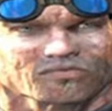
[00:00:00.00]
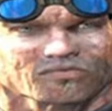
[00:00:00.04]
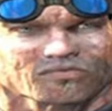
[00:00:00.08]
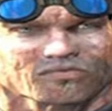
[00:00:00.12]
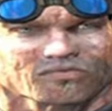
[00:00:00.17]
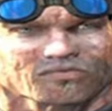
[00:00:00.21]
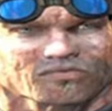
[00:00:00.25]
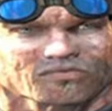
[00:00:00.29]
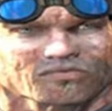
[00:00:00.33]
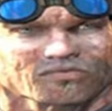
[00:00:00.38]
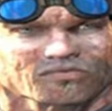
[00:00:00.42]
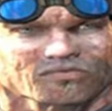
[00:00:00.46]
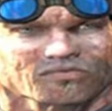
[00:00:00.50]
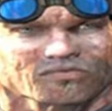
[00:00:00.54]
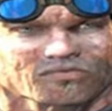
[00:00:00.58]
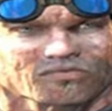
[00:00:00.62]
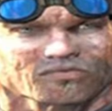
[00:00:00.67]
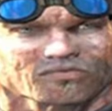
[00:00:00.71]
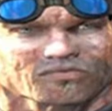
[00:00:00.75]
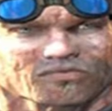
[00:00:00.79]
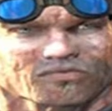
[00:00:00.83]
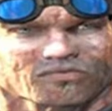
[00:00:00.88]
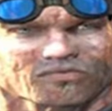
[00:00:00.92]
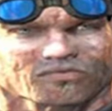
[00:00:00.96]

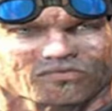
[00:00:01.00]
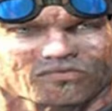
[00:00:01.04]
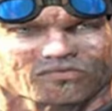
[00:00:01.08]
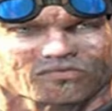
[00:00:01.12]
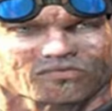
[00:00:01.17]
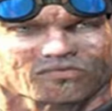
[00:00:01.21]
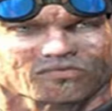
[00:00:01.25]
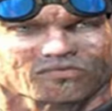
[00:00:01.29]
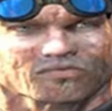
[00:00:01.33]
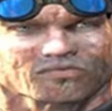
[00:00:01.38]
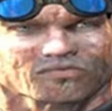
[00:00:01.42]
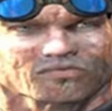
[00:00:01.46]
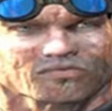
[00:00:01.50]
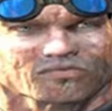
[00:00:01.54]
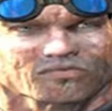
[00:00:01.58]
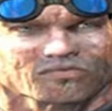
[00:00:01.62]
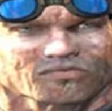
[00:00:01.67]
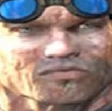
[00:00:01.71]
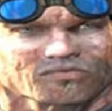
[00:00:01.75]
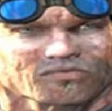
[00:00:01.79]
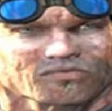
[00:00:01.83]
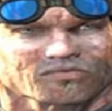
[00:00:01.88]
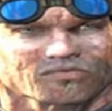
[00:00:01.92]
Nobody speaks.